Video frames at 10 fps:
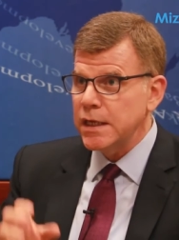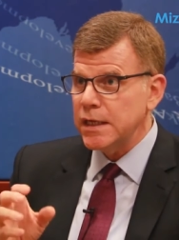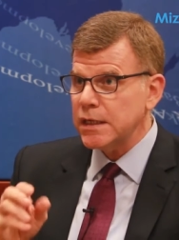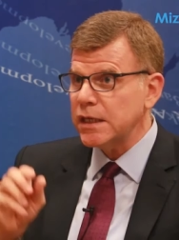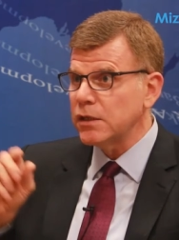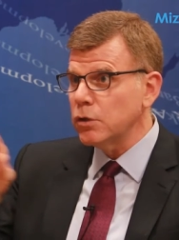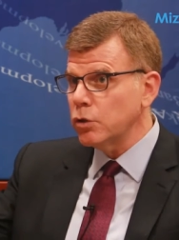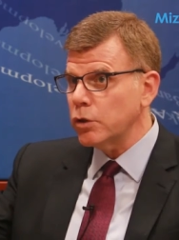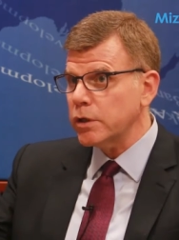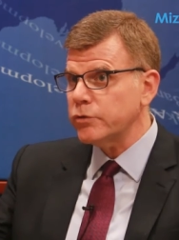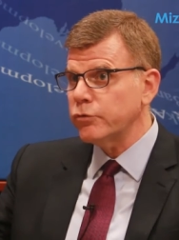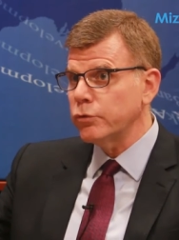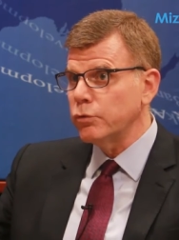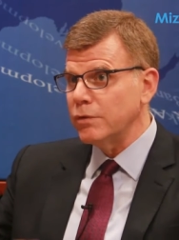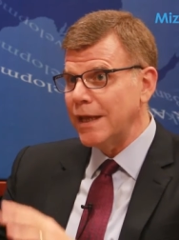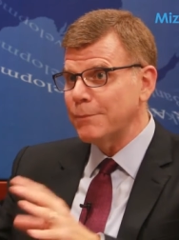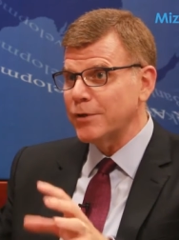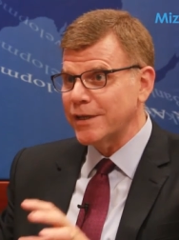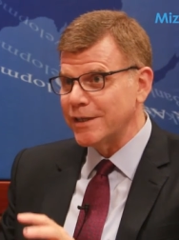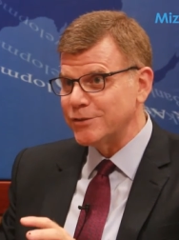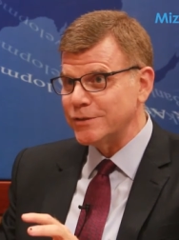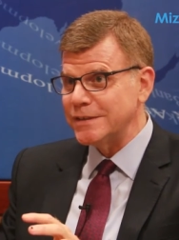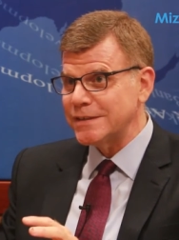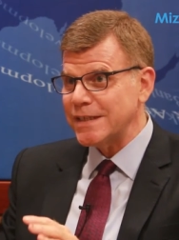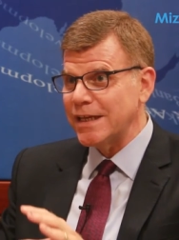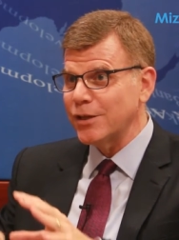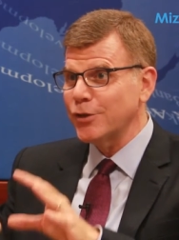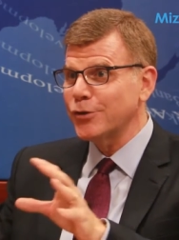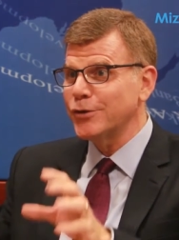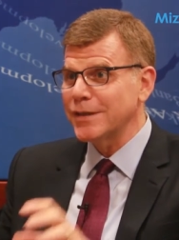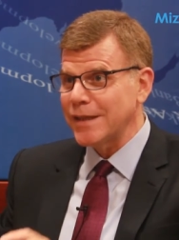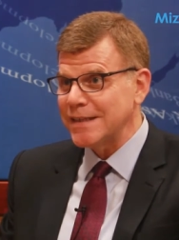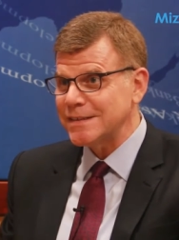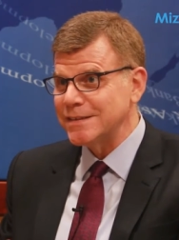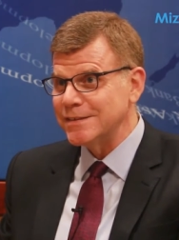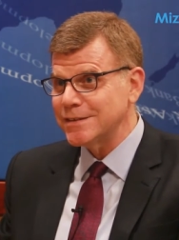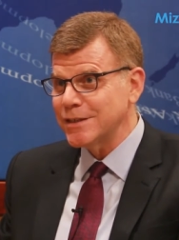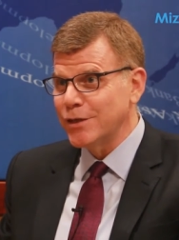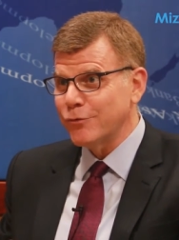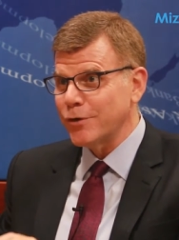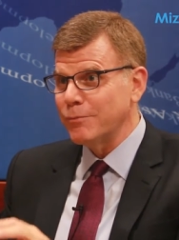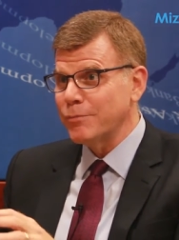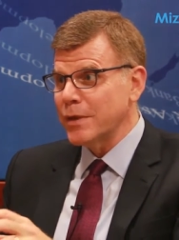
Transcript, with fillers: it can look to neighboring countries and learn lessons from